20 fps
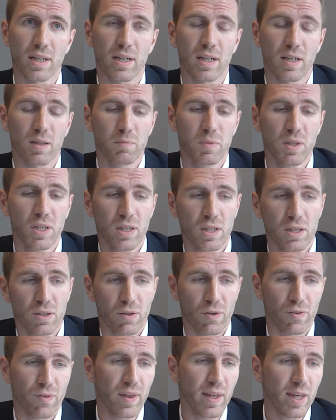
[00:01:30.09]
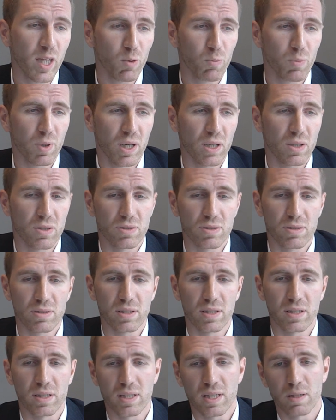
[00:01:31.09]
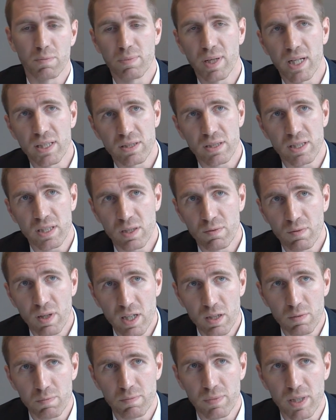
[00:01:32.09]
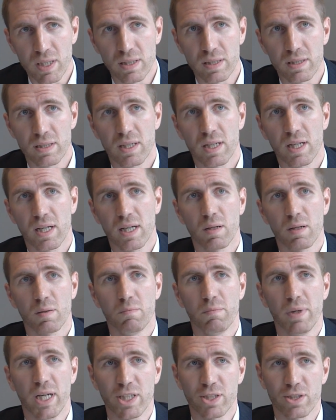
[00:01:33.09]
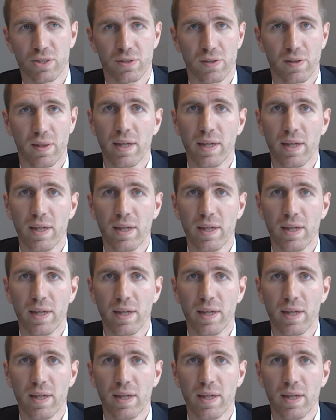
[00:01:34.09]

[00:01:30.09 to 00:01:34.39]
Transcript: So think about capacity development measures.